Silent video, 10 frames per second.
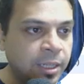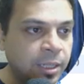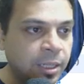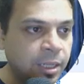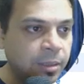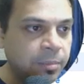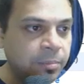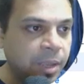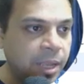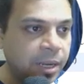
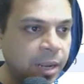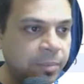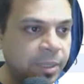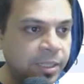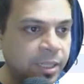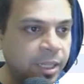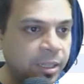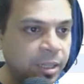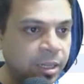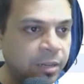and
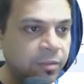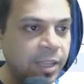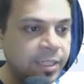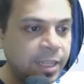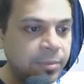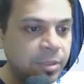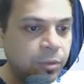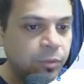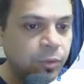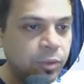basically device names,
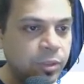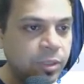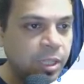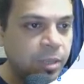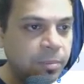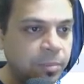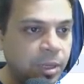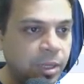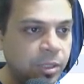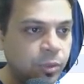and of course the
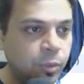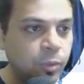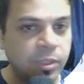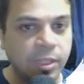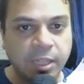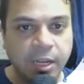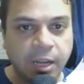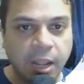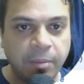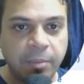sources
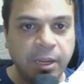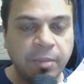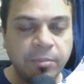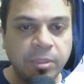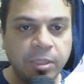and mediums,